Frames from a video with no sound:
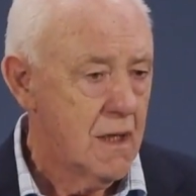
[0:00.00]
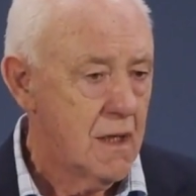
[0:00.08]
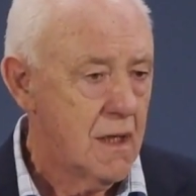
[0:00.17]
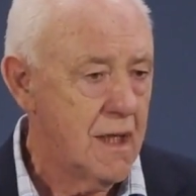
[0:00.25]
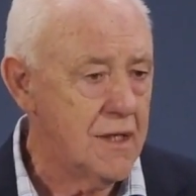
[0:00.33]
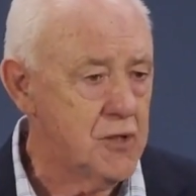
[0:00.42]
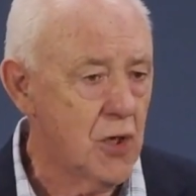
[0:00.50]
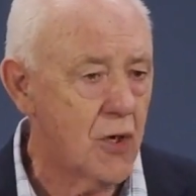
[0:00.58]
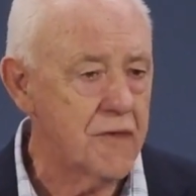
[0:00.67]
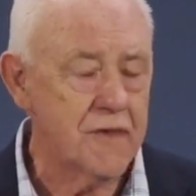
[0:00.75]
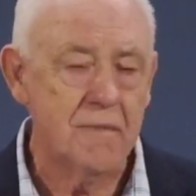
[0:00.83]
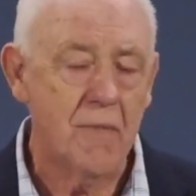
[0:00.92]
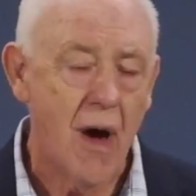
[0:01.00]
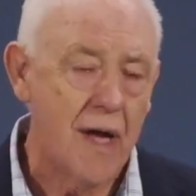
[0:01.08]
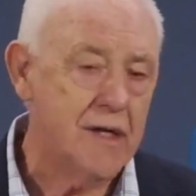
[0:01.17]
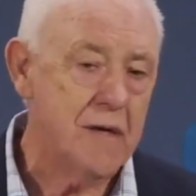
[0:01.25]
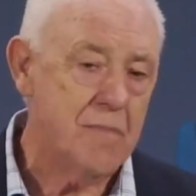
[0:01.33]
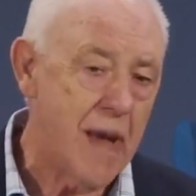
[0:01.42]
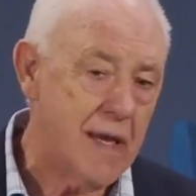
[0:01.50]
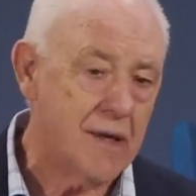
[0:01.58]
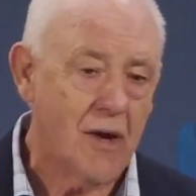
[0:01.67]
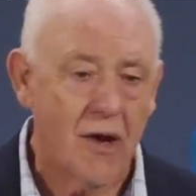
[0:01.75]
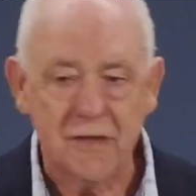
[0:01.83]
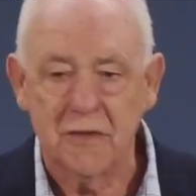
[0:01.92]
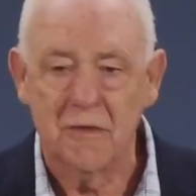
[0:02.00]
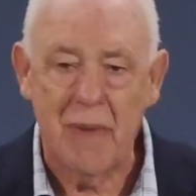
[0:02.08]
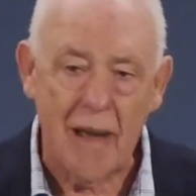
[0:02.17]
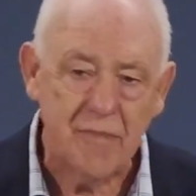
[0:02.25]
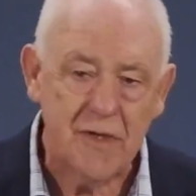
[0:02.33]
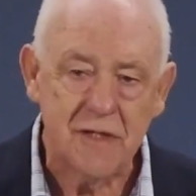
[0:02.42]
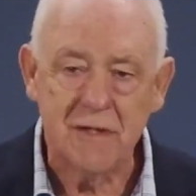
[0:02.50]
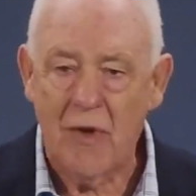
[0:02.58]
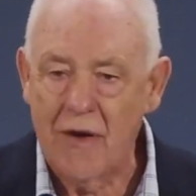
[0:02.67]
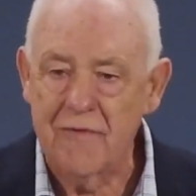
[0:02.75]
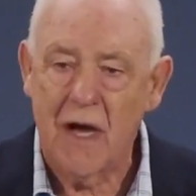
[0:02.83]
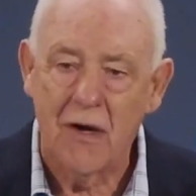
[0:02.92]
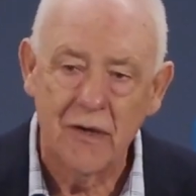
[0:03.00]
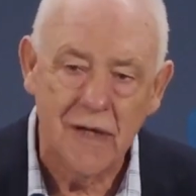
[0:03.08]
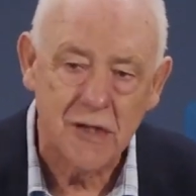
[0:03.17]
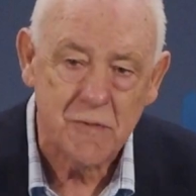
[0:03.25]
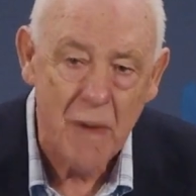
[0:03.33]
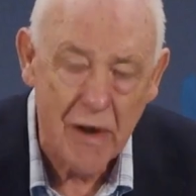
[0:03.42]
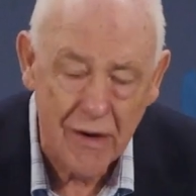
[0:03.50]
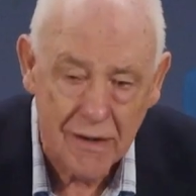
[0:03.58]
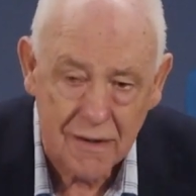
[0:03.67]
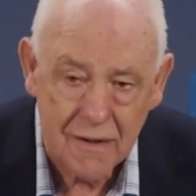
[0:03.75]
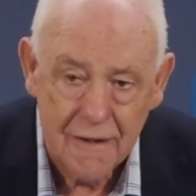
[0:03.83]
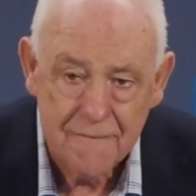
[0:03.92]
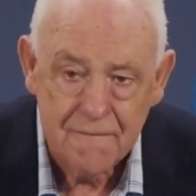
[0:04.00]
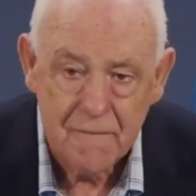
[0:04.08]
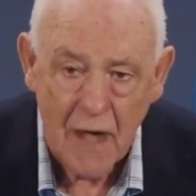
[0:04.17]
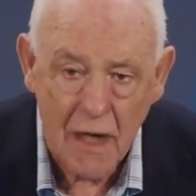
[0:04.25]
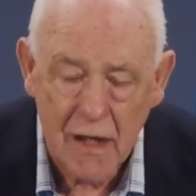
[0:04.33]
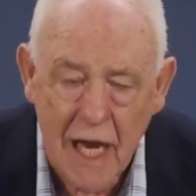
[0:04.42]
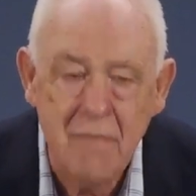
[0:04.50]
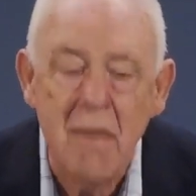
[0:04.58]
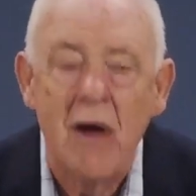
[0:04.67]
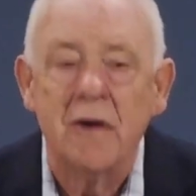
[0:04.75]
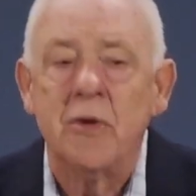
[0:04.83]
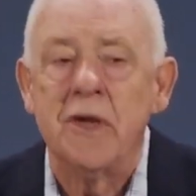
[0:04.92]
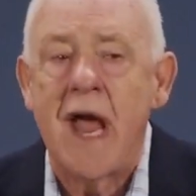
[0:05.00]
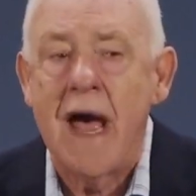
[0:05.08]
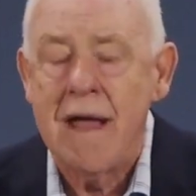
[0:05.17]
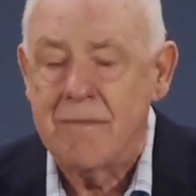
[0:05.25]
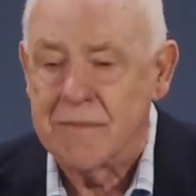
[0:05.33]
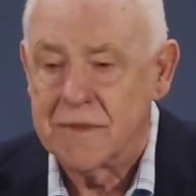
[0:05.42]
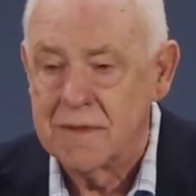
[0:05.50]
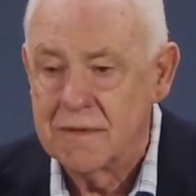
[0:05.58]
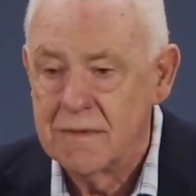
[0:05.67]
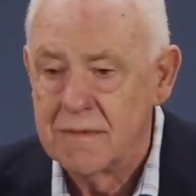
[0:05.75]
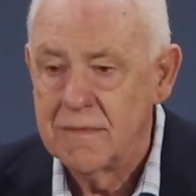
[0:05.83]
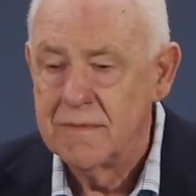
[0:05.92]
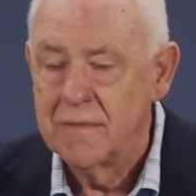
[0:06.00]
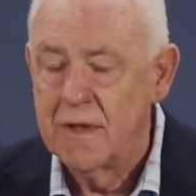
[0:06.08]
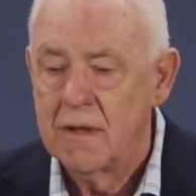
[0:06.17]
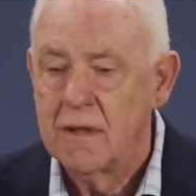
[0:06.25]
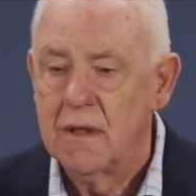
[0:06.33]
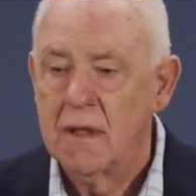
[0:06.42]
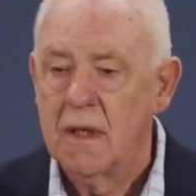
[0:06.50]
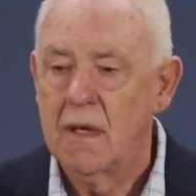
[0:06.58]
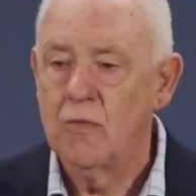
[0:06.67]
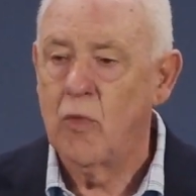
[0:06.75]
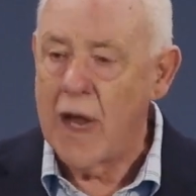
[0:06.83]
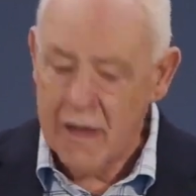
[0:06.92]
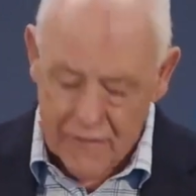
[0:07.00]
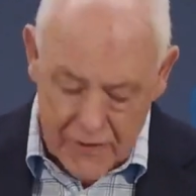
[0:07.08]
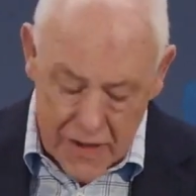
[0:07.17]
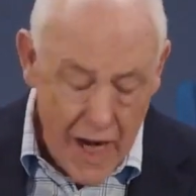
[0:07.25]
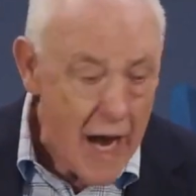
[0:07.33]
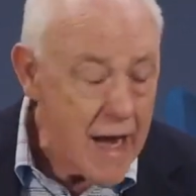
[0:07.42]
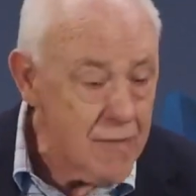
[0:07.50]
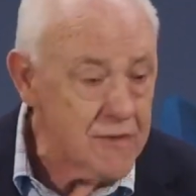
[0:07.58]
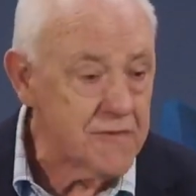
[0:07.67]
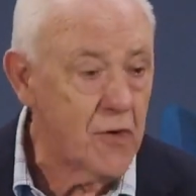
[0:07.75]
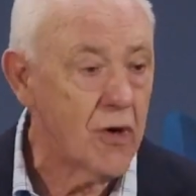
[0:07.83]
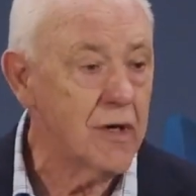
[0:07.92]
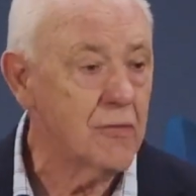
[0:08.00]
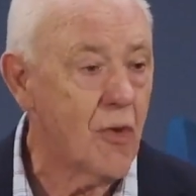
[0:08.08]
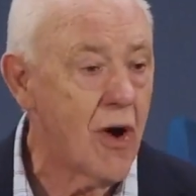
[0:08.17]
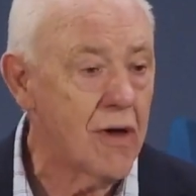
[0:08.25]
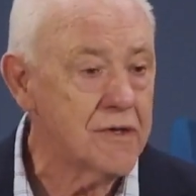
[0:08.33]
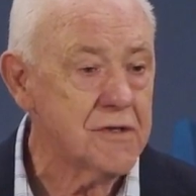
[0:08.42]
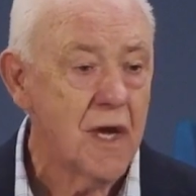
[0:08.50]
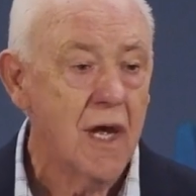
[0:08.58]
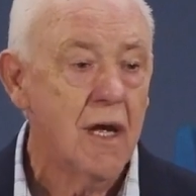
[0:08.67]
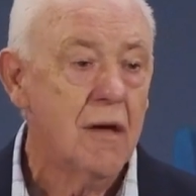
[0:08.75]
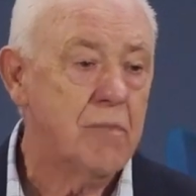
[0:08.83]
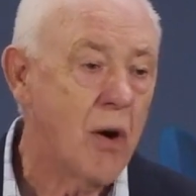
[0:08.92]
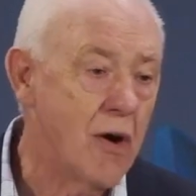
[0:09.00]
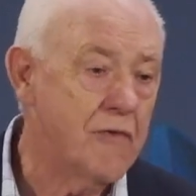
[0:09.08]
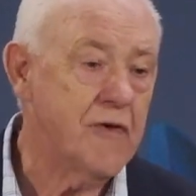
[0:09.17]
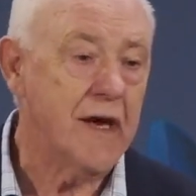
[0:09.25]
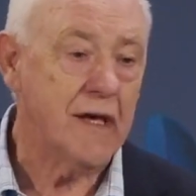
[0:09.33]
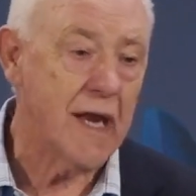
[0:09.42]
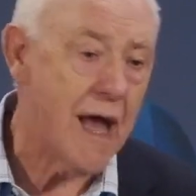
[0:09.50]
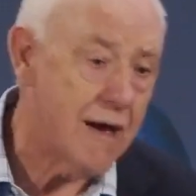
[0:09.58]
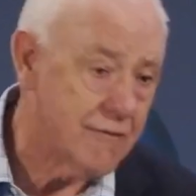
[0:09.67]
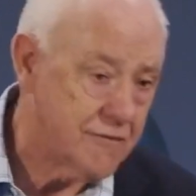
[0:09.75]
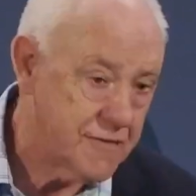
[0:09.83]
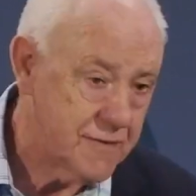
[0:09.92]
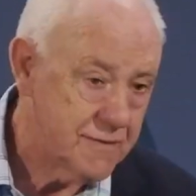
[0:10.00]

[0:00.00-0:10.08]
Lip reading: he taught the mighty Pentecostal baptism of the Holy Spirit, and it had multiple names. And one of the names for it was perfect love.